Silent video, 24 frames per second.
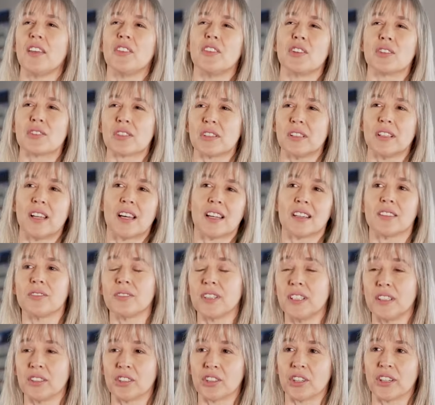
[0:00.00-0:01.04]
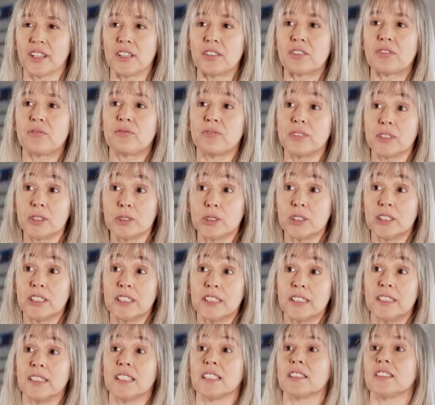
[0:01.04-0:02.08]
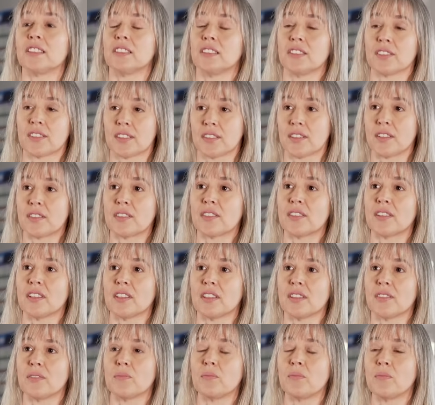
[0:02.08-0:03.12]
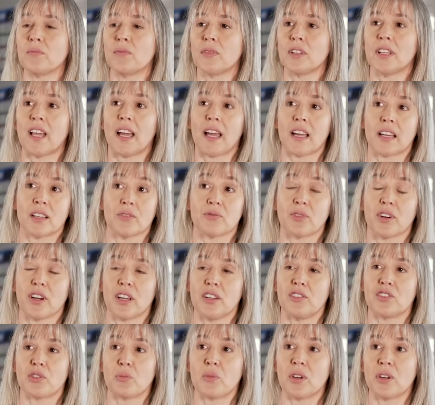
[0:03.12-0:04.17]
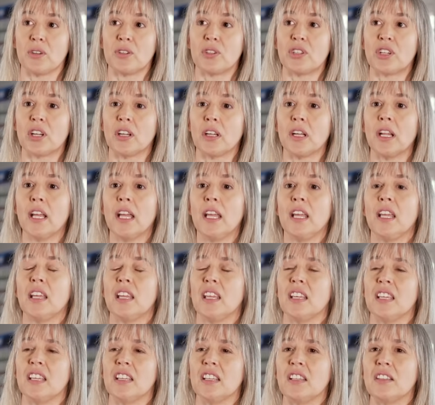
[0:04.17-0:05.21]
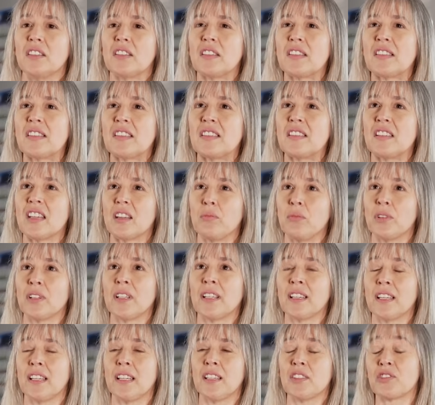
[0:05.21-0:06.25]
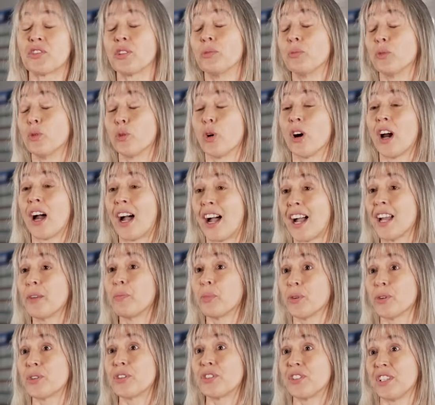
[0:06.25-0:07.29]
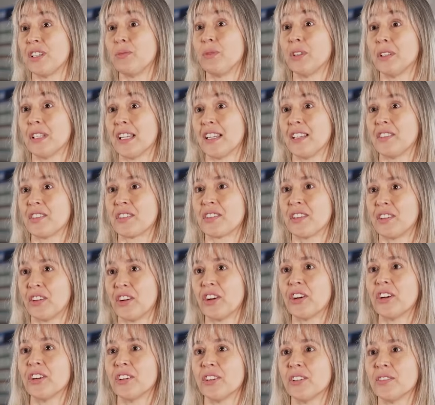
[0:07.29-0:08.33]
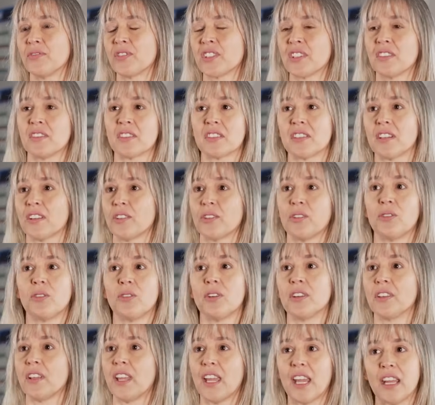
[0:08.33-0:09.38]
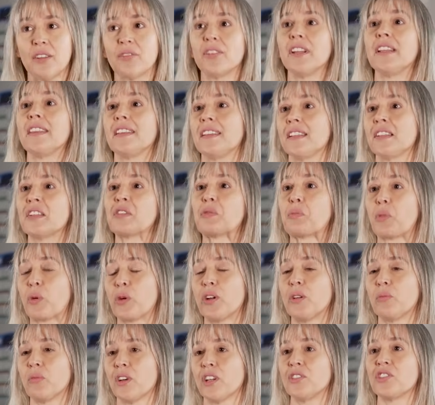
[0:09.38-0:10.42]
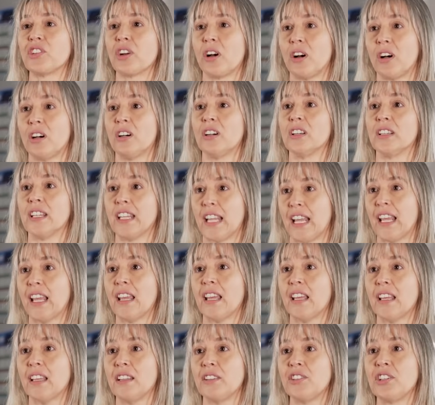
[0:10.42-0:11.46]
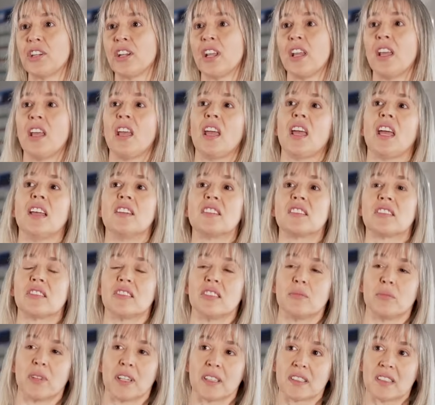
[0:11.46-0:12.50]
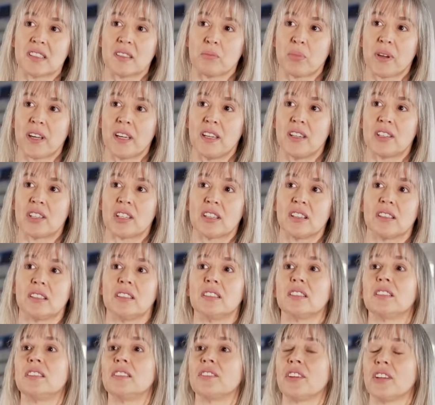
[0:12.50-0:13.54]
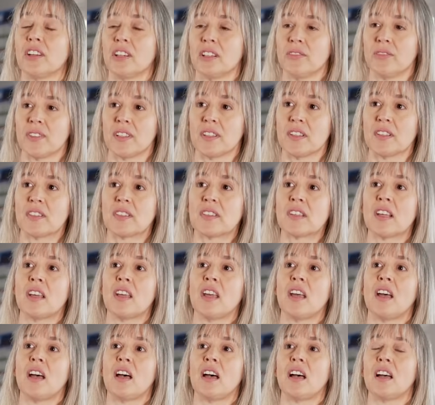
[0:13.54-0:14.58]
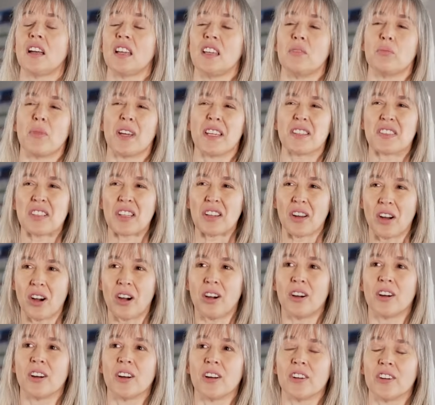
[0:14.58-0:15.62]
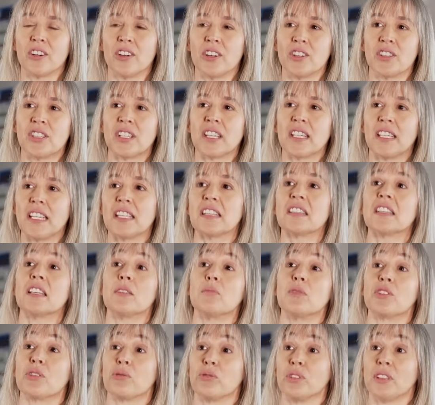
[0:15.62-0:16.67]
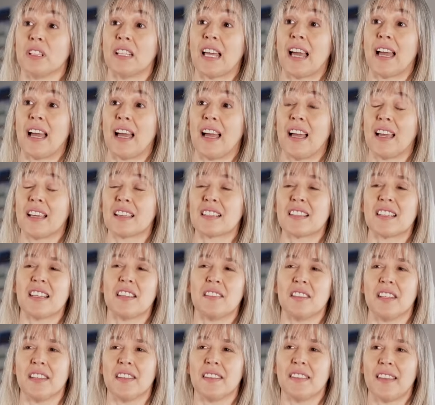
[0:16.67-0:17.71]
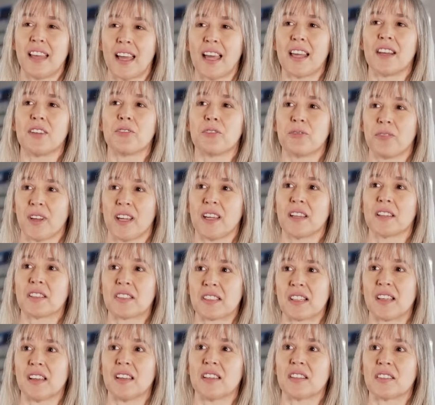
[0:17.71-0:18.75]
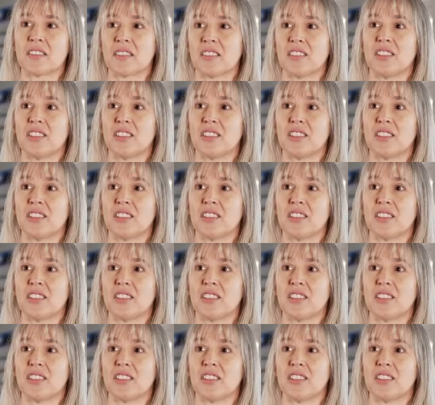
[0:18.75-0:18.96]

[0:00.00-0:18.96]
and there's a lot of increased fluid that causes the lack of range of motion. It stimulates or more hyperstimulates the nerves, and so everything is pretty much on edge. And so it makes the patient a little nervous. It makes it harder to get them to relax, and then that affects us